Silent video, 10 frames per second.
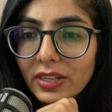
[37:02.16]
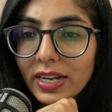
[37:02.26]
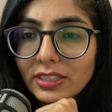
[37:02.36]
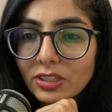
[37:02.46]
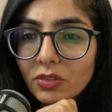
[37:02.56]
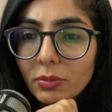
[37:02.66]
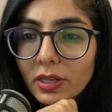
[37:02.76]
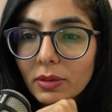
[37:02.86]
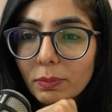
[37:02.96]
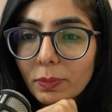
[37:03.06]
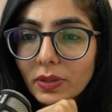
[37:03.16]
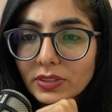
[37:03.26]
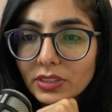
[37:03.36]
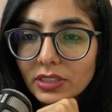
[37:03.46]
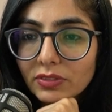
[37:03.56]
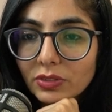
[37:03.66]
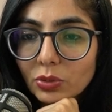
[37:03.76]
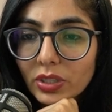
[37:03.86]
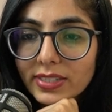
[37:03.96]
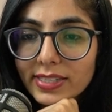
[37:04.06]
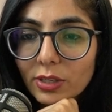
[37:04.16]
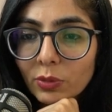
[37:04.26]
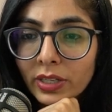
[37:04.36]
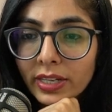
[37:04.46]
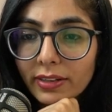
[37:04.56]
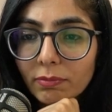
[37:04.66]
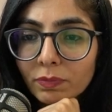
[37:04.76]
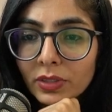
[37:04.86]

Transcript: and it will become positive. You can see over here.